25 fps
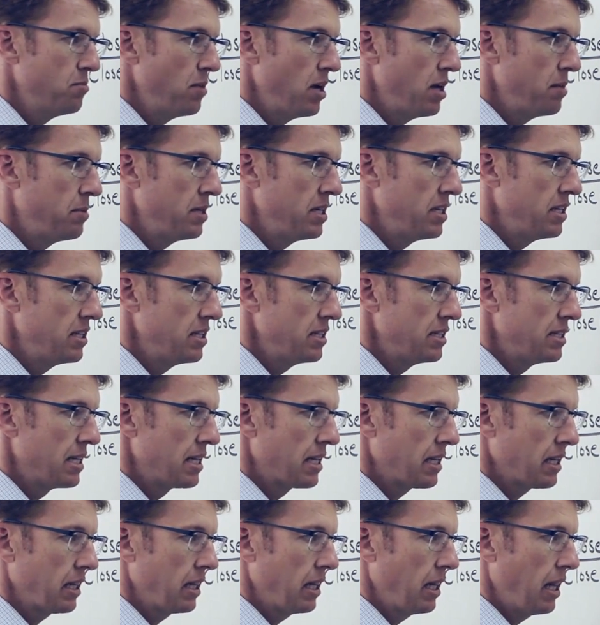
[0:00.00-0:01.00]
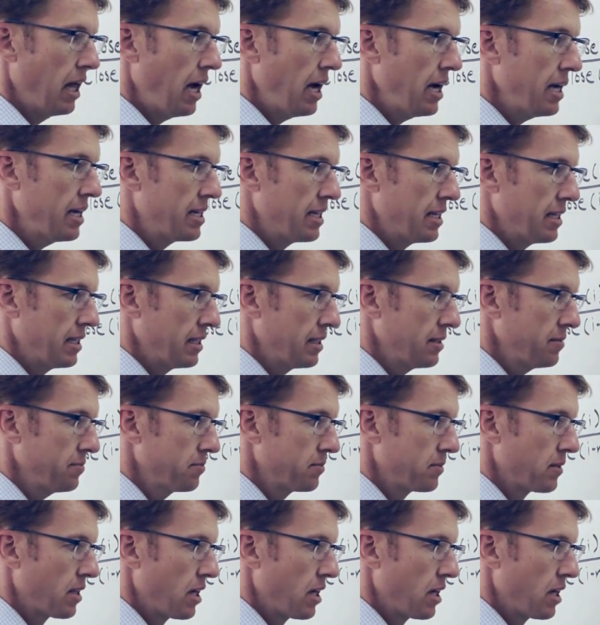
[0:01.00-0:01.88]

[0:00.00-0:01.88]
may be declining.